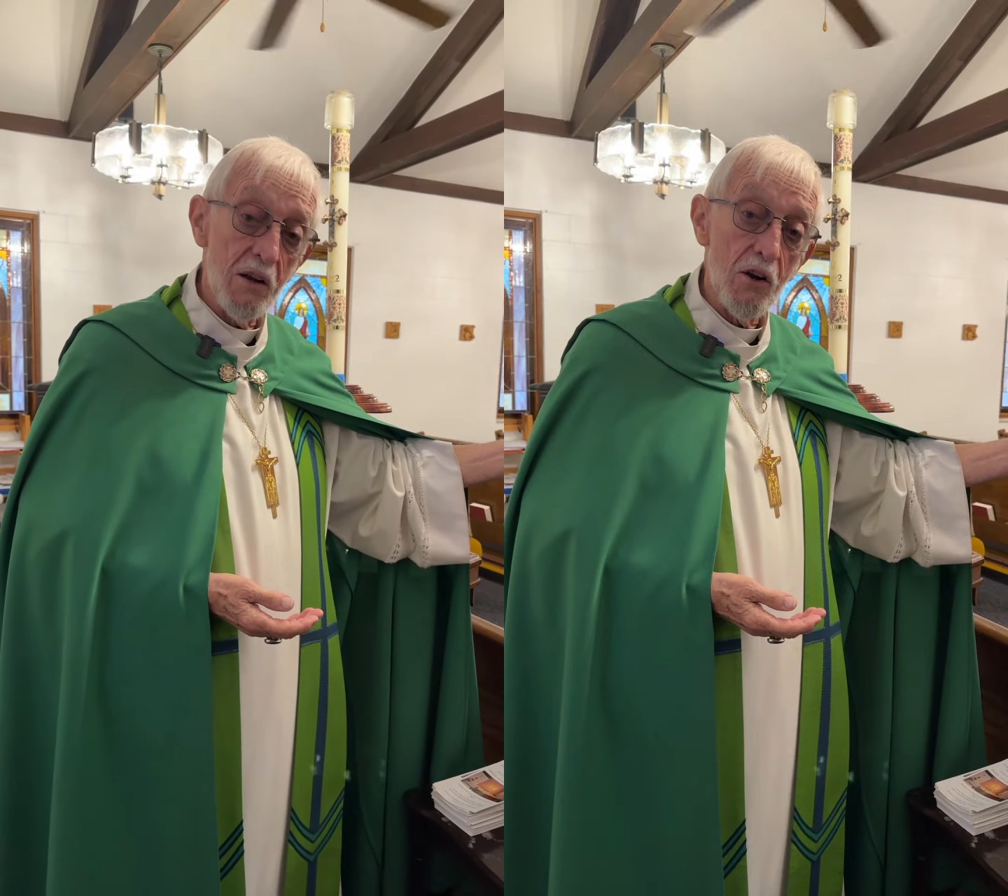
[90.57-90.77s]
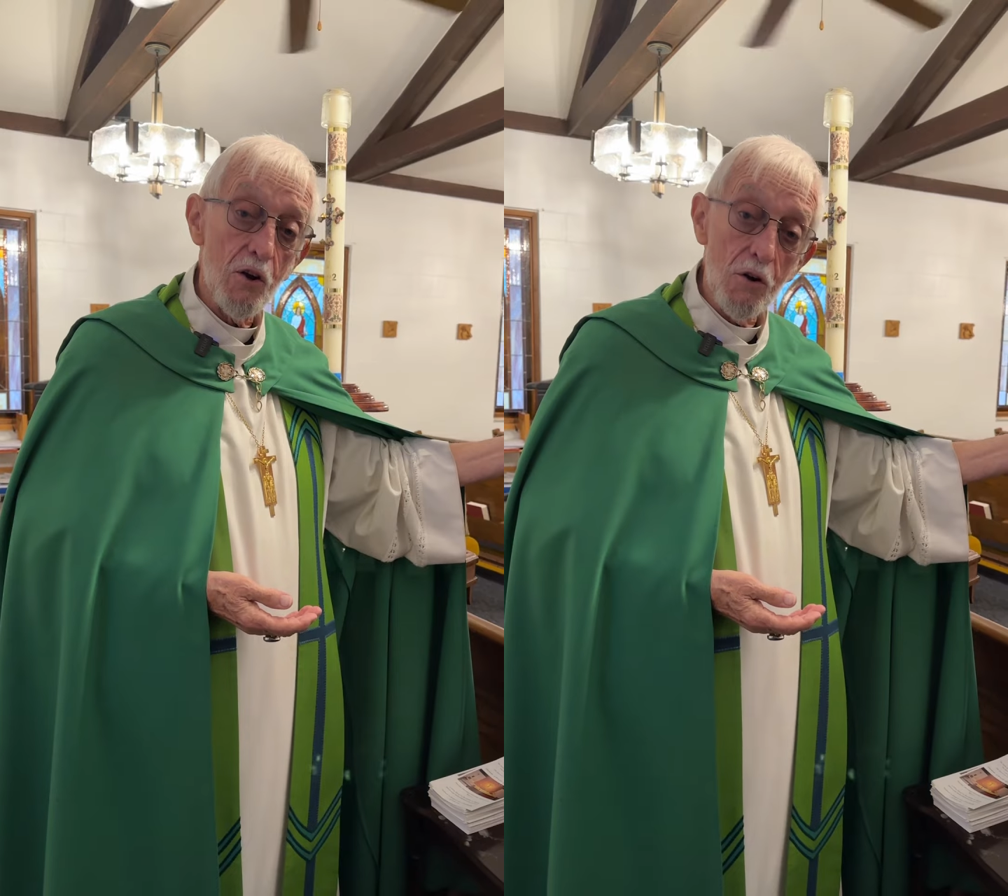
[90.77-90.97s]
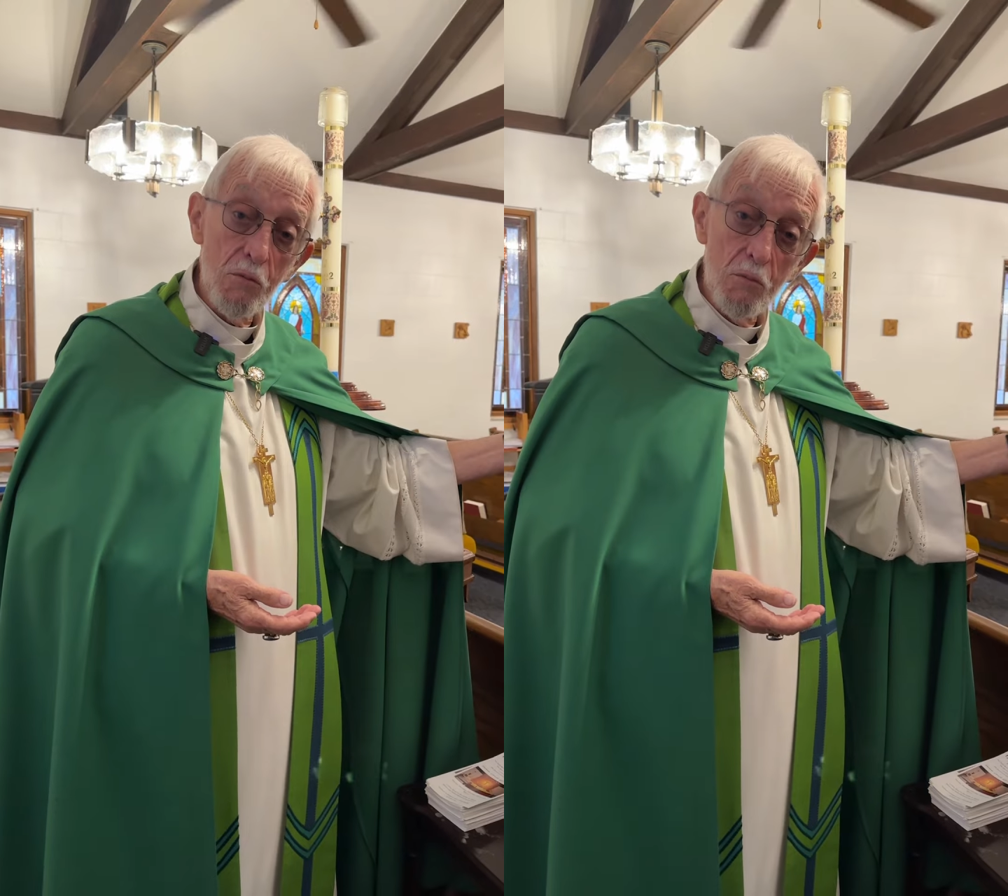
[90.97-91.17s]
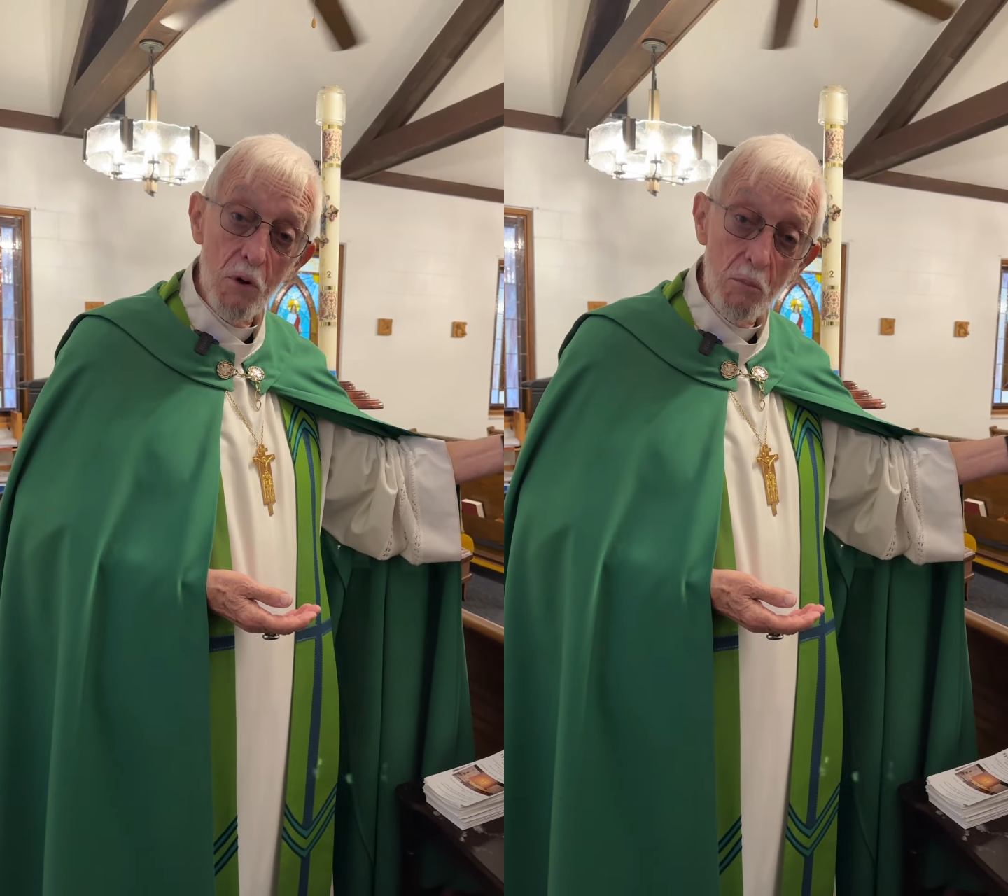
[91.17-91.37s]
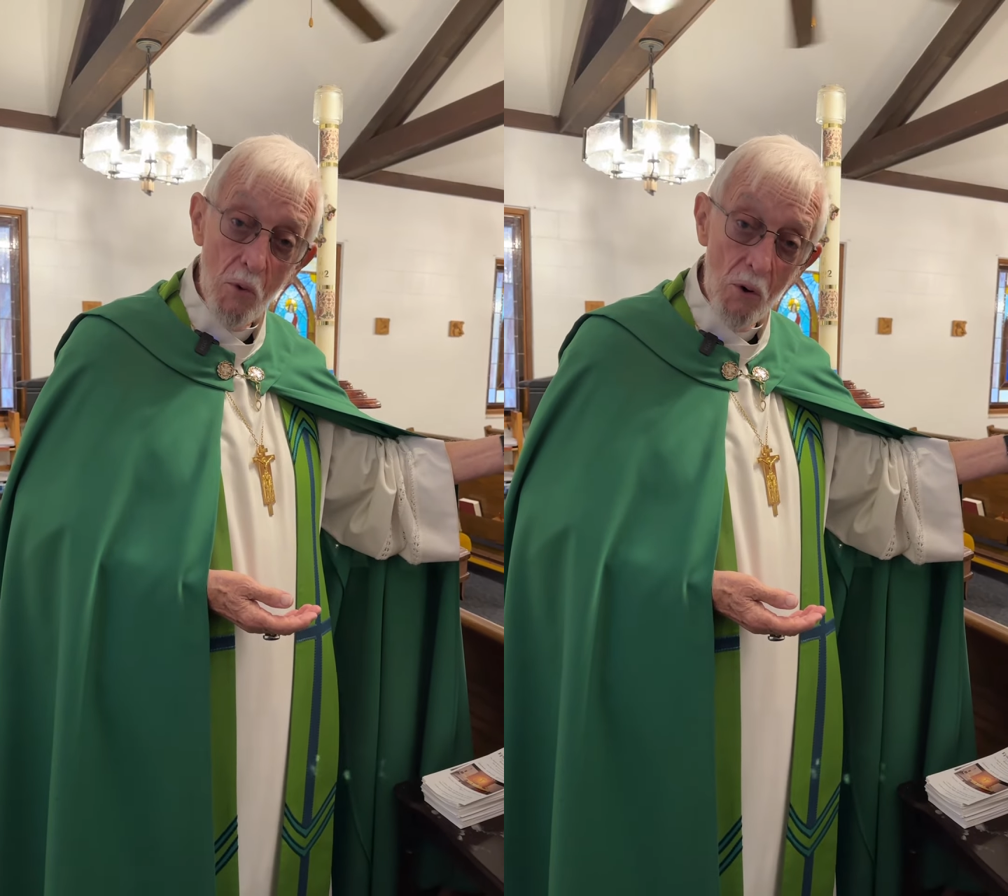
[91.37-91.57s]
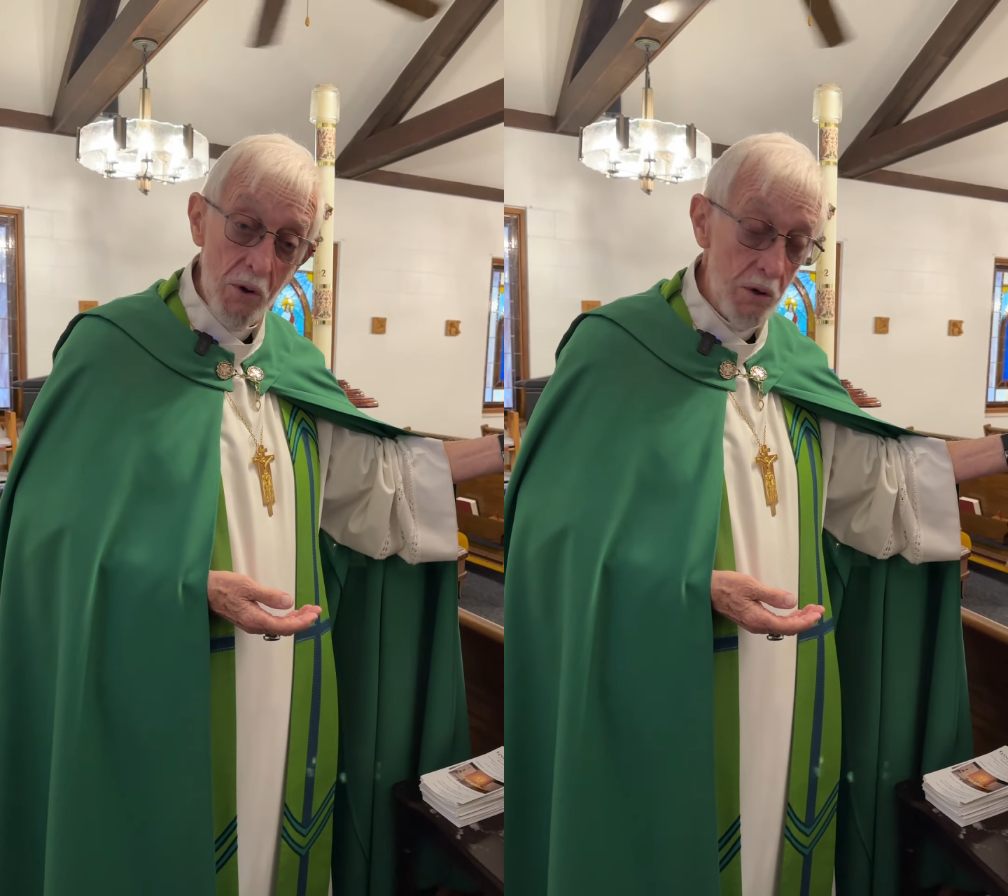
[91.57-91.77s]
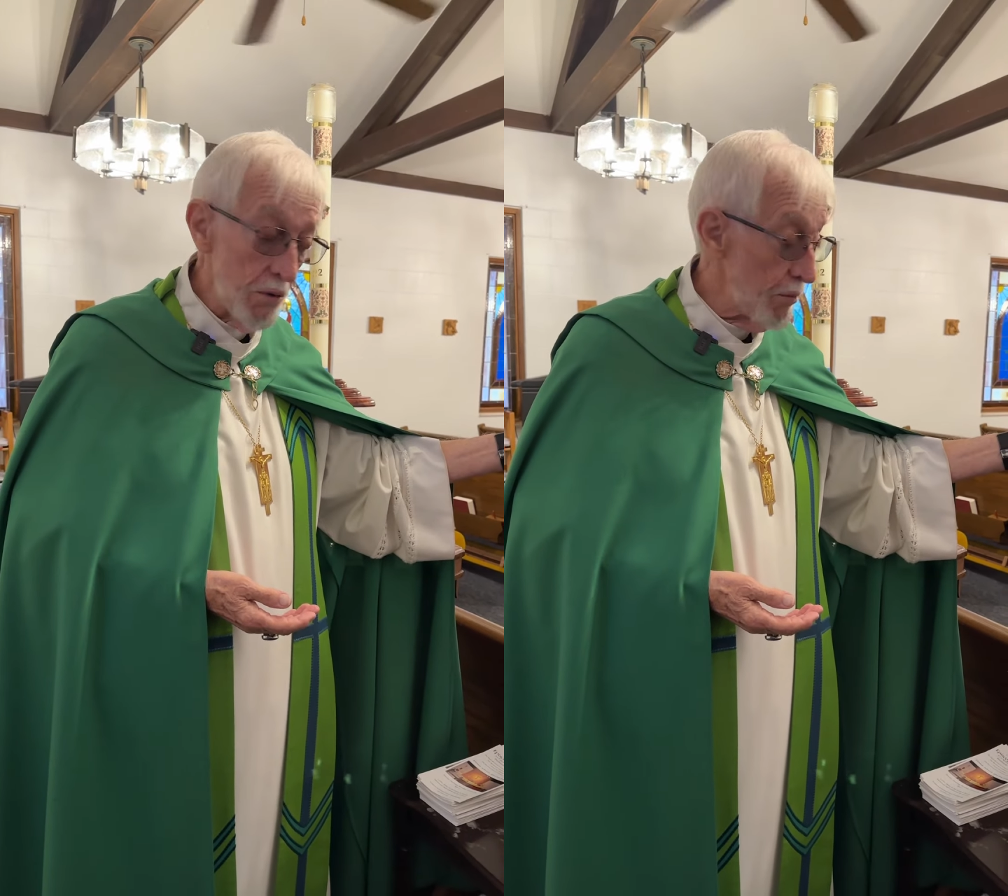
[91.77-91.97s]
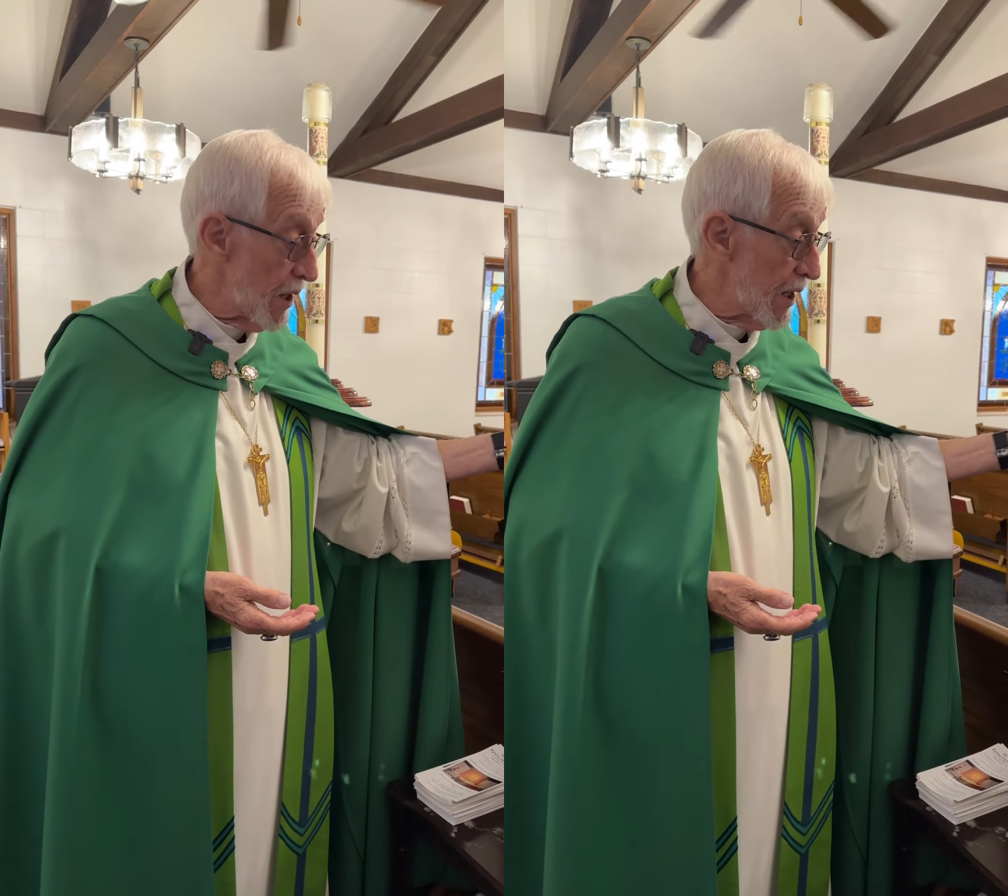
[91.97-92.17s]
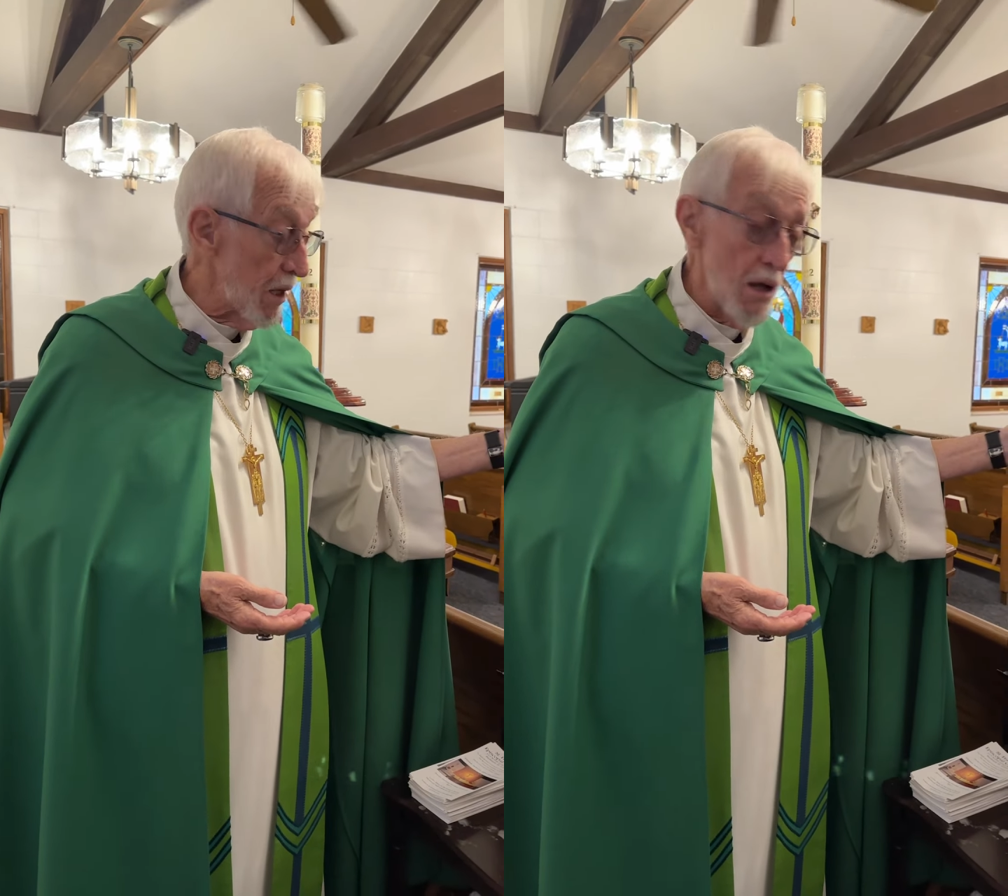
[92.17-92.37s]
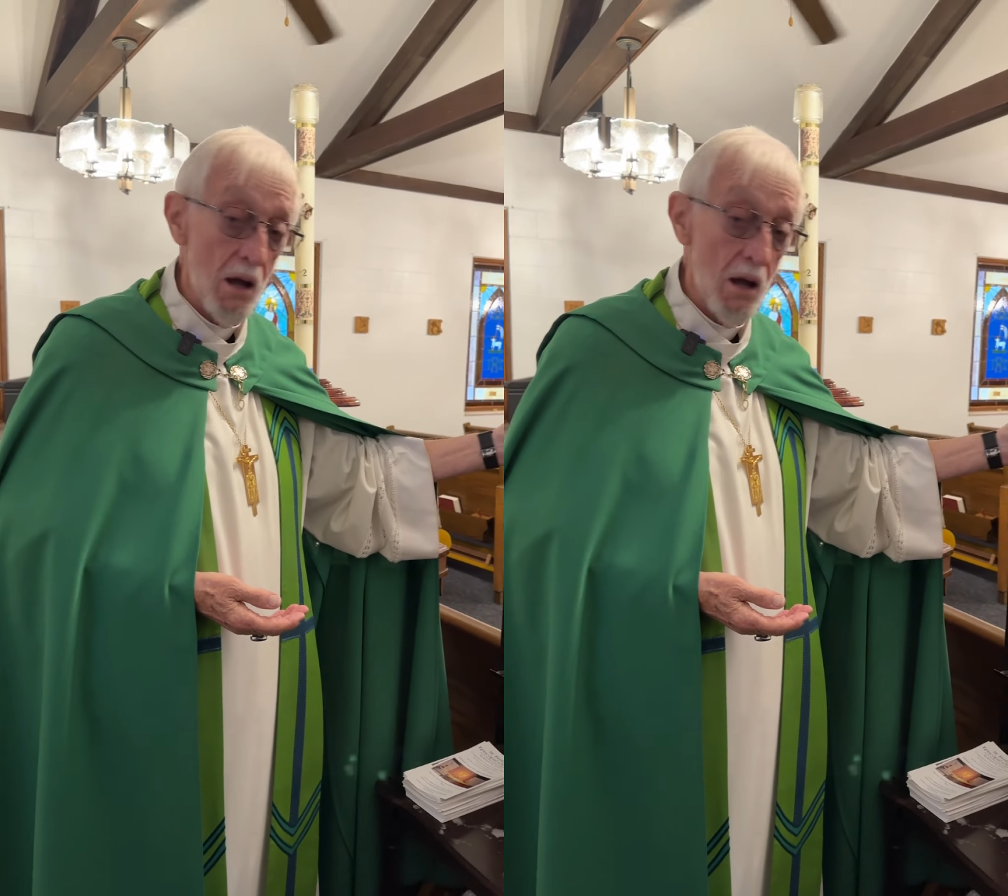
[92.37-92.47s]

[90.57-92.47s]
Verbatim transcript: her memorial money,